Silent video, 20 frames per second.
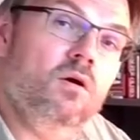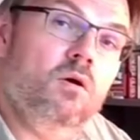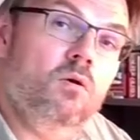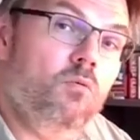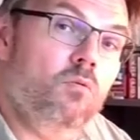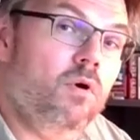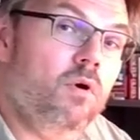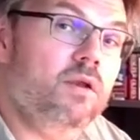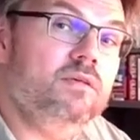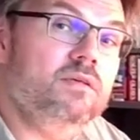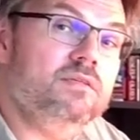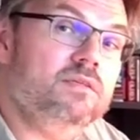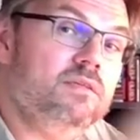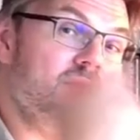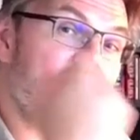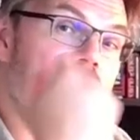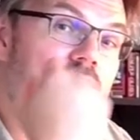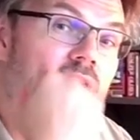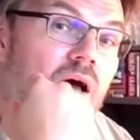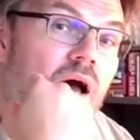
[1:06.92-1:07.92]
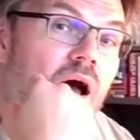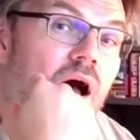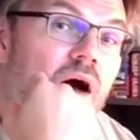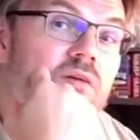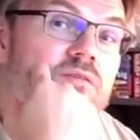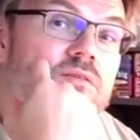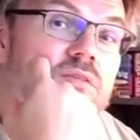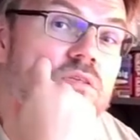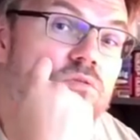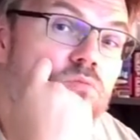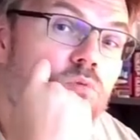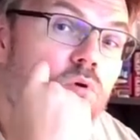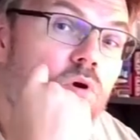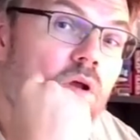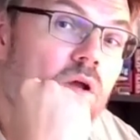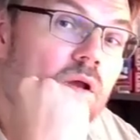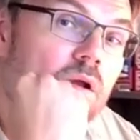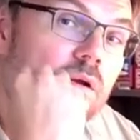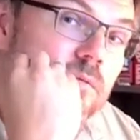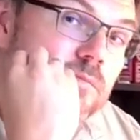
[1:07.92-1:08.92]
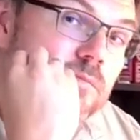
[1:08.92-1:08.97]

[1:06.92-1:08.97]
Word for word: what is this? How is this working?